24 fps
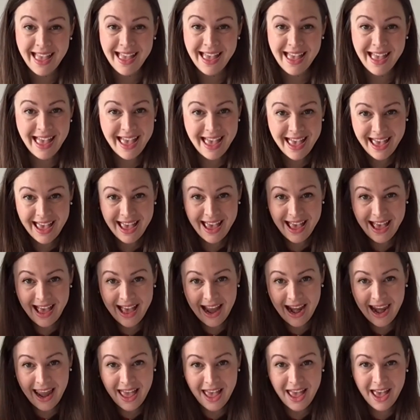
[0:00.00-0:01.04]

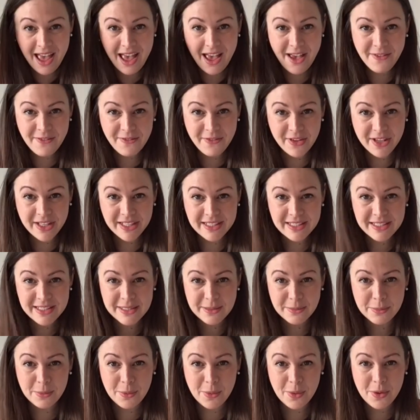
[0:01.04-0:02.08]
Elephants
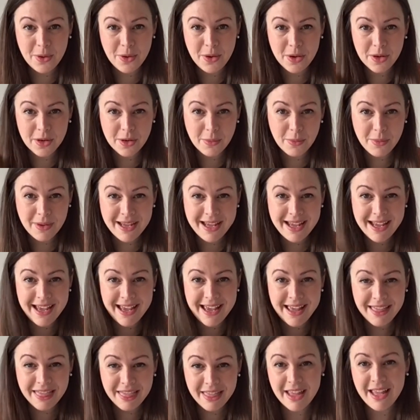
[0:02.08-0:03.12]
walk
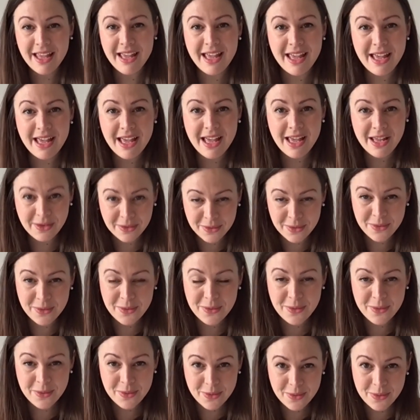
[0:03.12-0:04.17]
with an
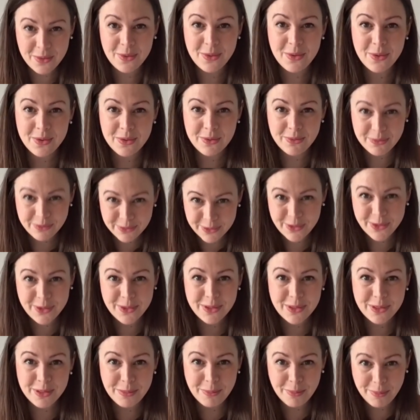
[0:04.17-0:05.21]

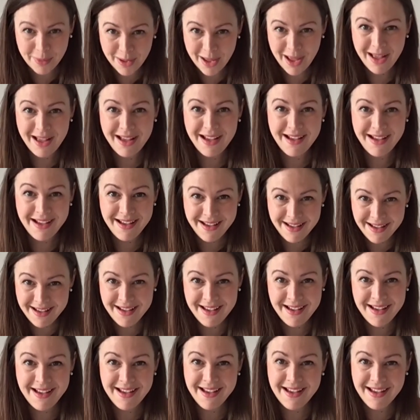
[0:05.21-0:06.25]
awful
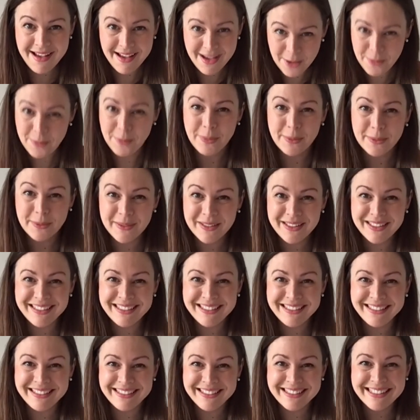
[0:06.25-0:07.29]
bump.
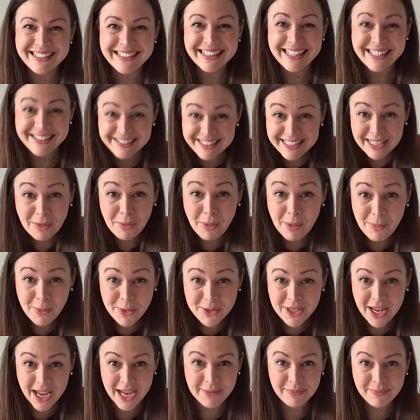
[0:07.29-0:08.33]
Let's sing it one more
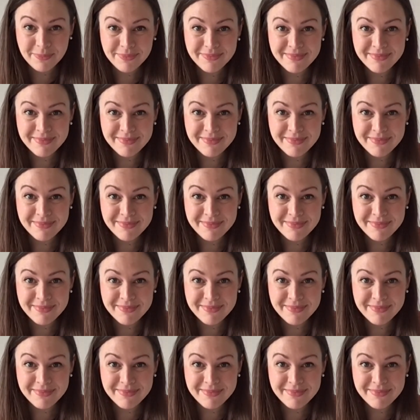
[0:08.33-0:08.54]
time.